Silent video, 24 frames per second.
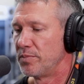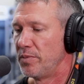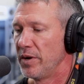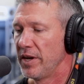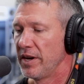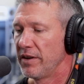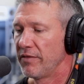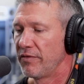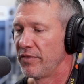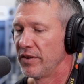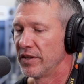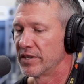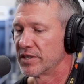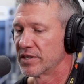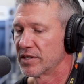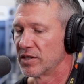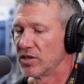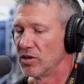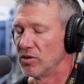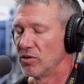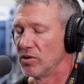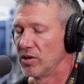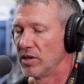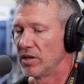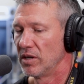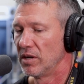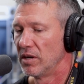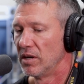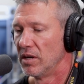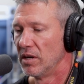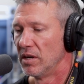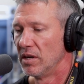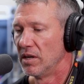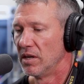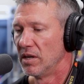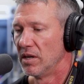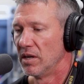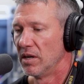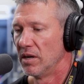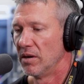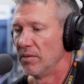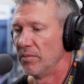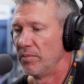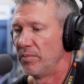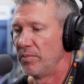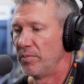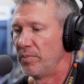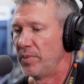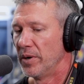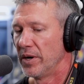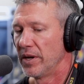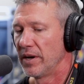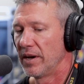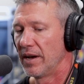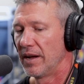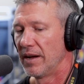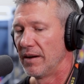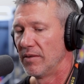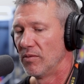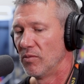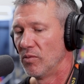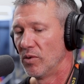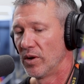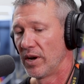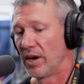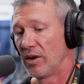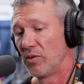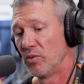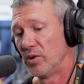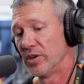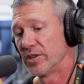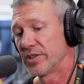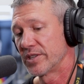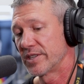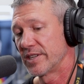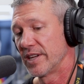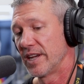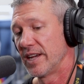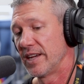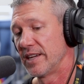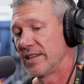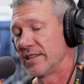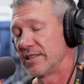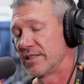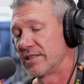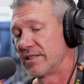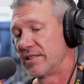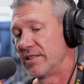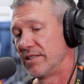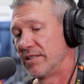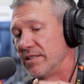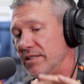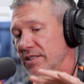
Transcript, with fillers: benefits to it. But what I will say is